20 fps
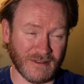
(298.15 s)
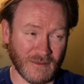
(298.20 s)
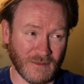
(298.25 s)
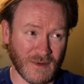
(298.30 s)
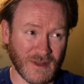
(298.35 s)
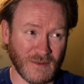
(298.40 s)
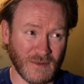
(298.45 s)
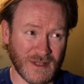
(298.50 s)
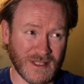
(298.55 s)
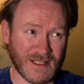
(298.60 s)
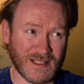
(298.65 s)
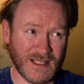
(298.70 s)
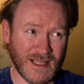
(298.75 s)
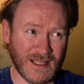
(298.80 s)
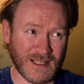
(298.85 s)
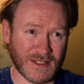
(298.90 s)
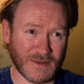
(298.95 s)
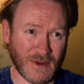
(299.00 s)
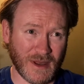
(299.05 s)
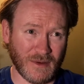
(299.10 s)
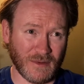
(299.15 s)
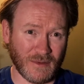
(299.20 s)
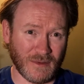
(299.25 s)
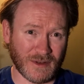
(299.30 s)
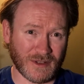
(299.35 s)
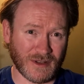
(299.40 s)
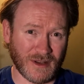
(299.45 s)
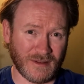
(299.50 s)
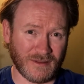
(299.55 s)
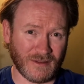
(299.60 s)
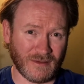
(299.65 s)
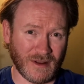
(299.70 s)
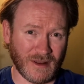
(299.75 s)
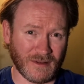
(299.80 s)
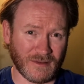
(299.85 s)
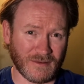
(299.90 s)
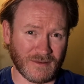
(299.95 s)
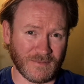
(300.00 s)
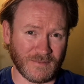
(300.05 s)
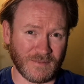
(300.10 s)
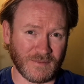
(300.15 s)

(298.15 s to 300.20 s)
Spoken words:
and we'll see it as well when we're driving around.